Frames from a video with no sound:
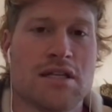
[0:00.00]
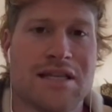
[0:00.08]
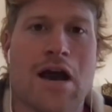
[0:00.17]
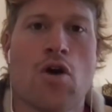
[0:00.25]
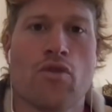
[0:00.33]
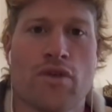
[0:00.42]

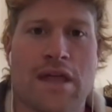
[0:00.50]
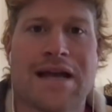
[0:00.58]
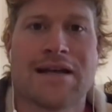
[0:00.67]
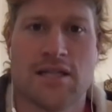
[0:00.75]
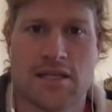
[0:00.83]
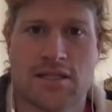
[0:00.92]
over
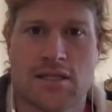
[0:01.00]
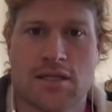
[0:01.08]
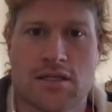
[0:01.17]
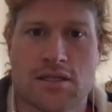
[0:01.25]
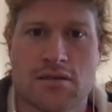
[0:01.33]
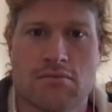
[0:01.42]
that
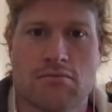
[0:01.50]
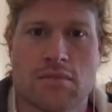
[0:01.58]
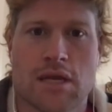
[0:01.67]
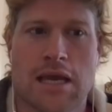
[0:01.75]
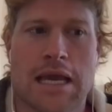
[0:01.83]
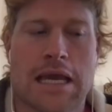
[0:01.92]
distance.
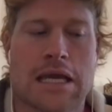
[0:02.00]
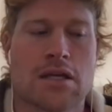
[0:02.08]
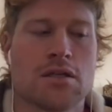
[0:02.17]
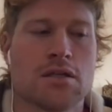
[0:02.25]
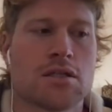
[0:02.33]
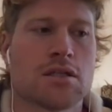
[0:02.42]

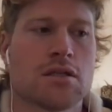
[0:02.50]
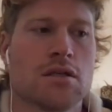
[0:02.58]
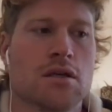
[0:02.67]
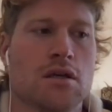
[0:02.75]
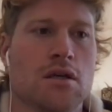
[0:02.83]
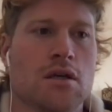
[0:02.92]
And
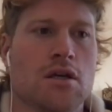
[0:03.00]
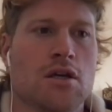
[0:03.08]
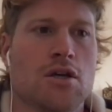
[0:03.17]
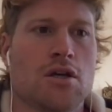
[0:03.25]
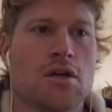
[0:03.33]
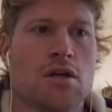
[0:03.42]

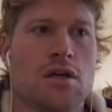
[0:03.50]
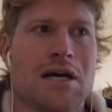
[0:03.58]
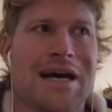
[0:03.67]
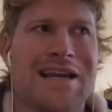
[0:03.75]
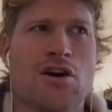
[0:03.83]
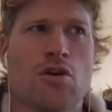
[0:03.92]

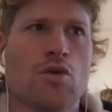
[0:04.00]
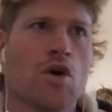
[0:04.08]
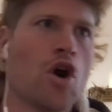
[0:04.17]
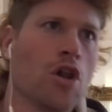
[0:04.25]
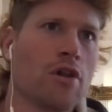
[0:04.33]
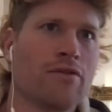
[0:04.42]
I know
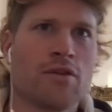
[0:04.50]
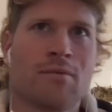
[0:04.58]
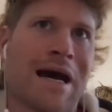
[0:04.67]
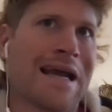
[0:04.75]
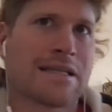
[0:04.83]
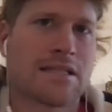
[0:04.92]
all of
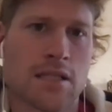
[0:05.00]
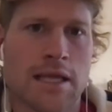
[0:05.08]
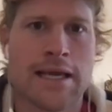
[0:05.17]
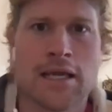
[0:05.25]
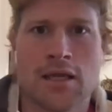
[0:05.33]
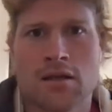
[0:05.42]
them
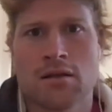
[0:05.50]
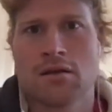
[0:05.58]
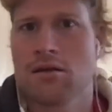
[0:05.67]
isolated